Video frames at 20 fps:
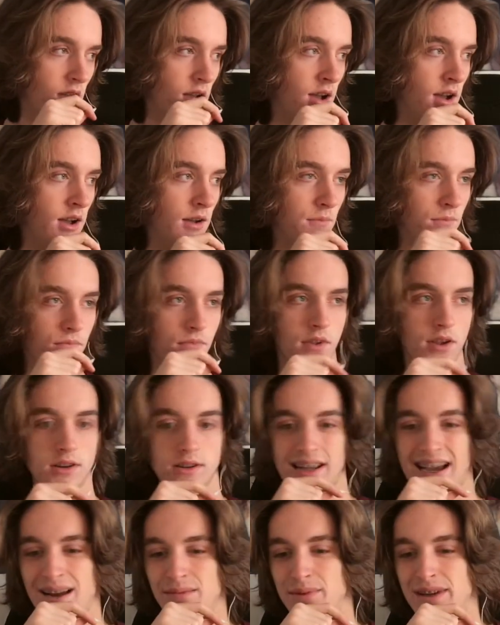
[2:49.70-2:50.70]

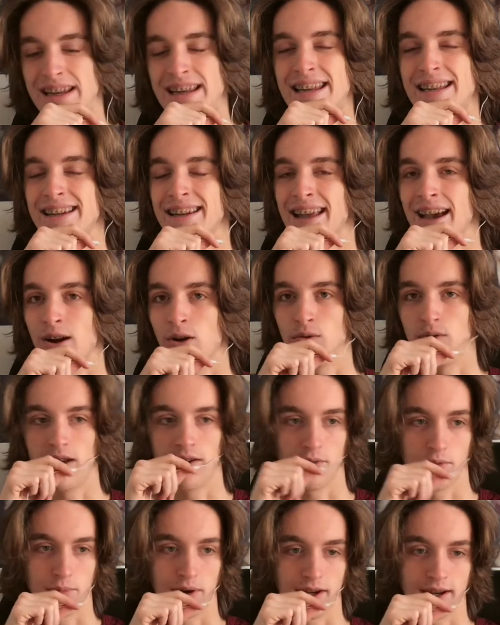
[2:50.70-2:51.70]
Time to eat now,
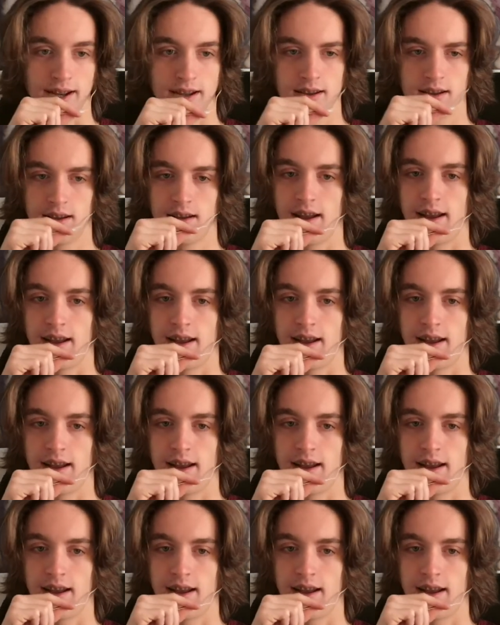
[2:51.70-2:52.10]
everybody.